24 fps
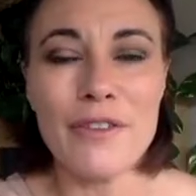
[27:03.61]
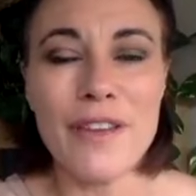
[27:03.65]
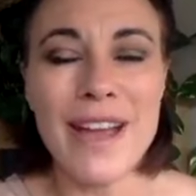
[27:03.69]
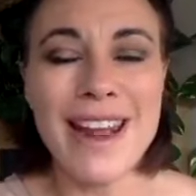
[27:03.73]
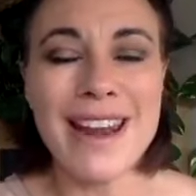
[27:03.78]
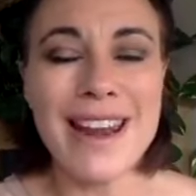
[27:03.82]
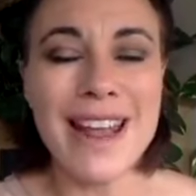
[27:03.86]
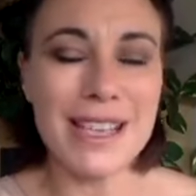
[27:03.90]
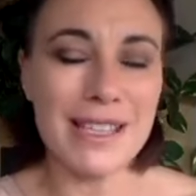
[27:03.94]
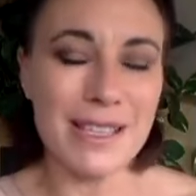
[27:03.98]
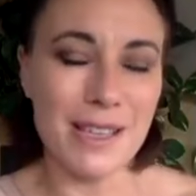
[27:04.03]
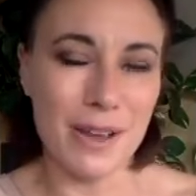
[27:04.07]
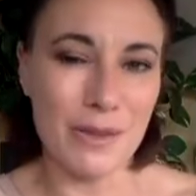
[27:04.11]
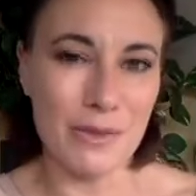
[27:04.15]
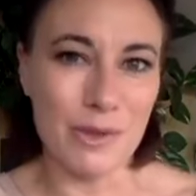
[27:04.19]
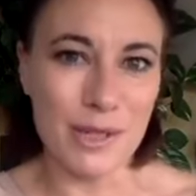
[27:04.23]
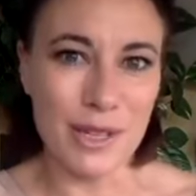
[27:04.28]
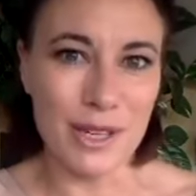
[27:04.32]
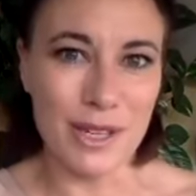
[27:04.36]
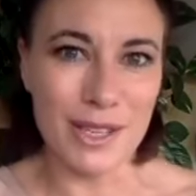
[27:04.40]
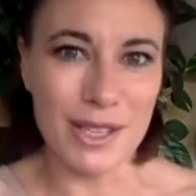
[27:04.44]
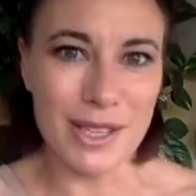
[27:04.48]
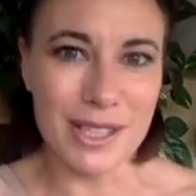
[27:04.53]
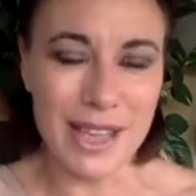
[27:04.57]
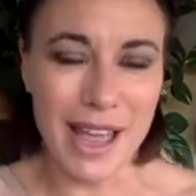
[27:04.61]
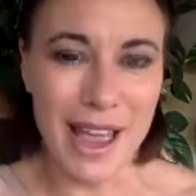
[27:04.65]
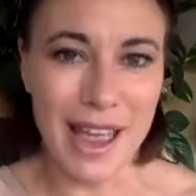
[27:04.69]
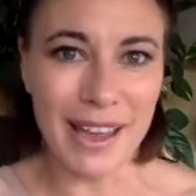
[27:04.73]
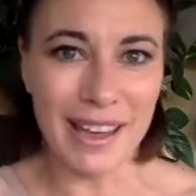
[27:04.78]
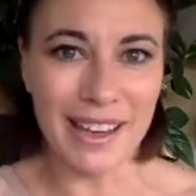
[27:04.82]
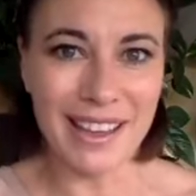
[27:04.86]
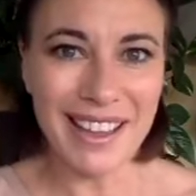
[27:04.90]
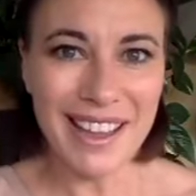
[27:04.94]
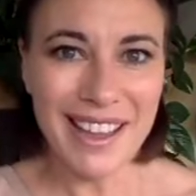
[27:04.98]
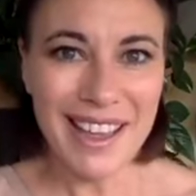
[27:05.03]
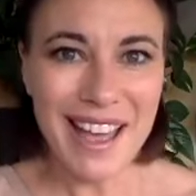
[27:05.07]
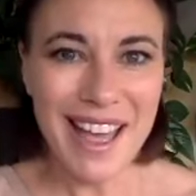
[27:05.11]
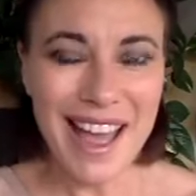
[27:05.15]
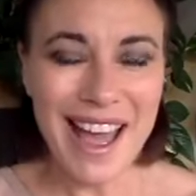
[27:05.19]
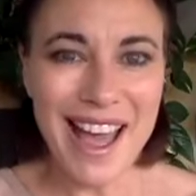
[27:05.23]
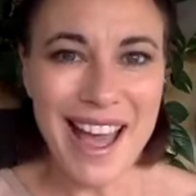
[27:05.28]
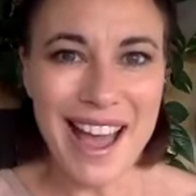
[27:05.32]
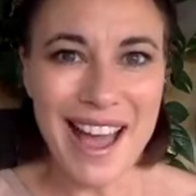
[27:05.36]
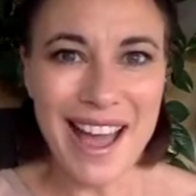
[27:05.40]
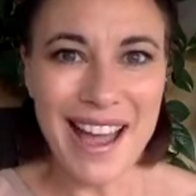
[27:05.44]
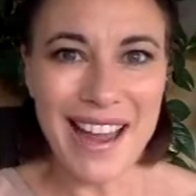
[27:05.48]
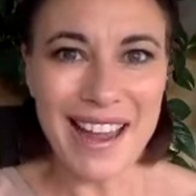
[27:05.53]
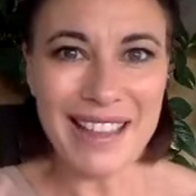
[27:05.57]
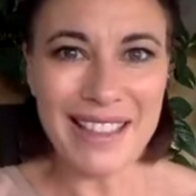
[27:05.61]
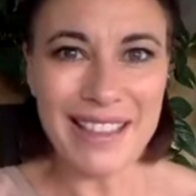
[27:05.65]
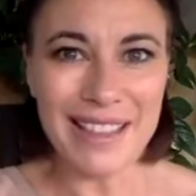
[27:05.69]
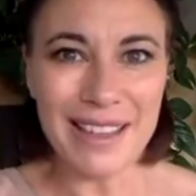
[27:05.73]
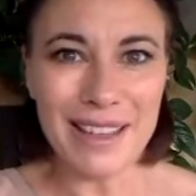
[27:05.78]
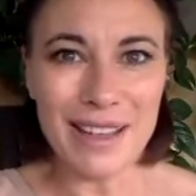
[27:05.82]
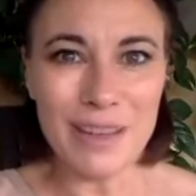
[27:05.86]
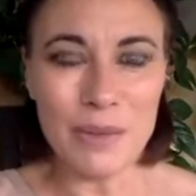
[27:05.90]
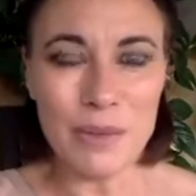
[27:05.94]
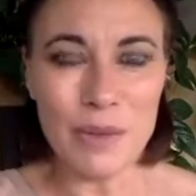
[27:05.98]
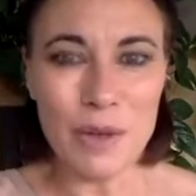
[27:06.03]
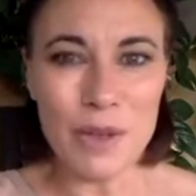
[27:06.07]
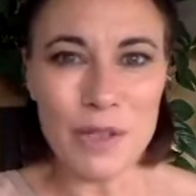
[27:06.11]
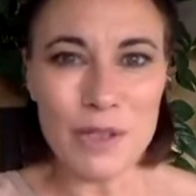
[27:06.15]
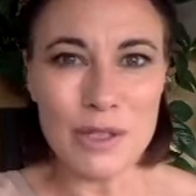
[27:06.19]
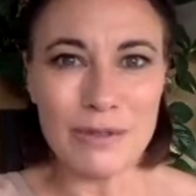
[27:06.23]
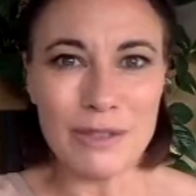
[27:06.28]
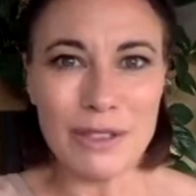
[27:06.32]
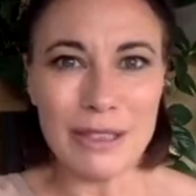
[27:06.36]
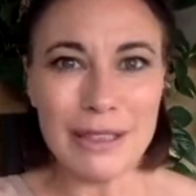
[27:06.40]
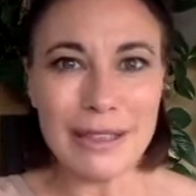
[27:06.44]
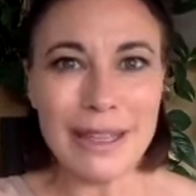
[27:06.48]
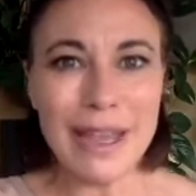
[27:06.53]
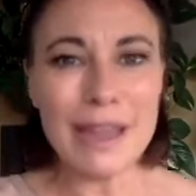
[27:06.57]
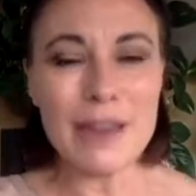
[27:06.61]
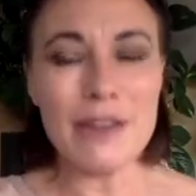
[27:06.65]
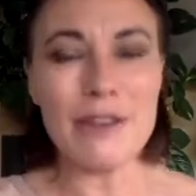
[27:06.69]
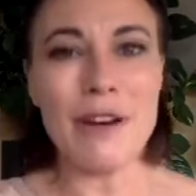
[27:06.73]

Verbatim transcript: And as I was going to say, uh, in the words of the late,